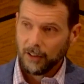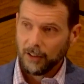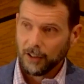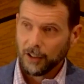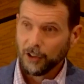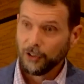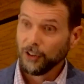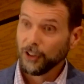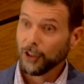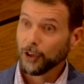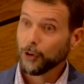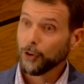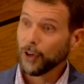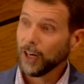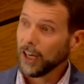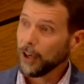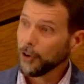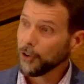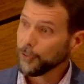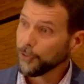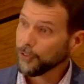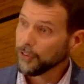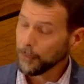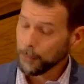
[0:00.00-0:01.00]
Because in a
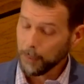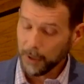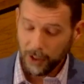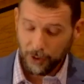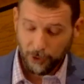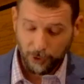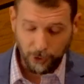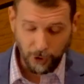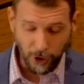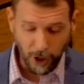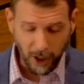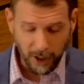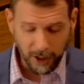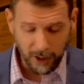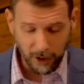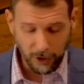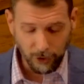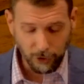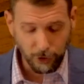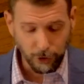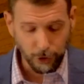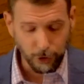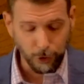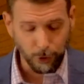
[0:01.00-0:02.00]
crowd, if somebody's
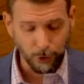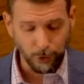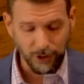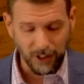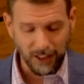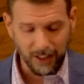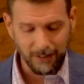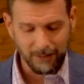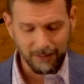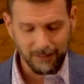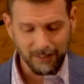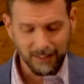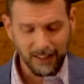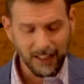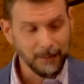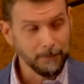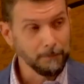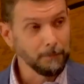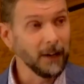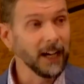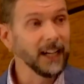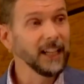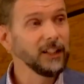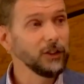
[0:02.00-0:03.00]
talking to you, they, they
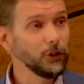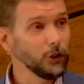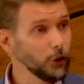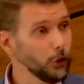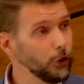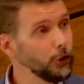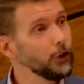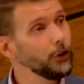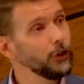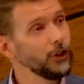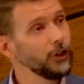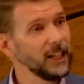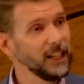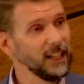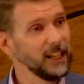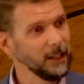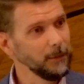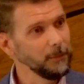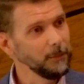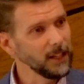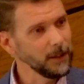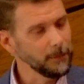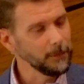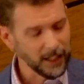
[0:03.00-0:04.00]
might know your
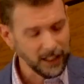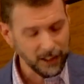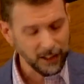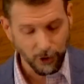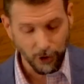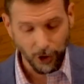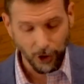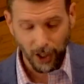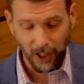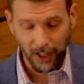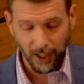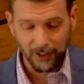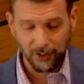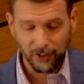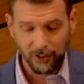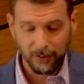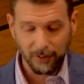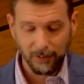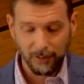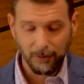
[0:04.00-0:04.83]
name, they might not,